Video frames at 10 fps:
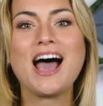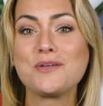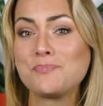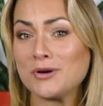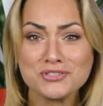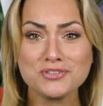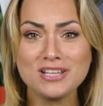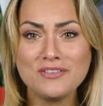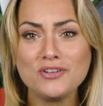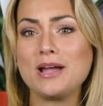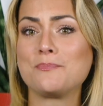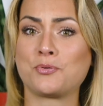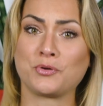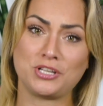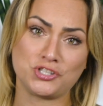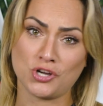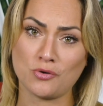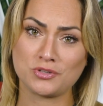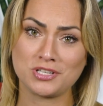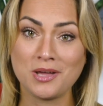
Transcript: At a personal level, I'm pretty choked.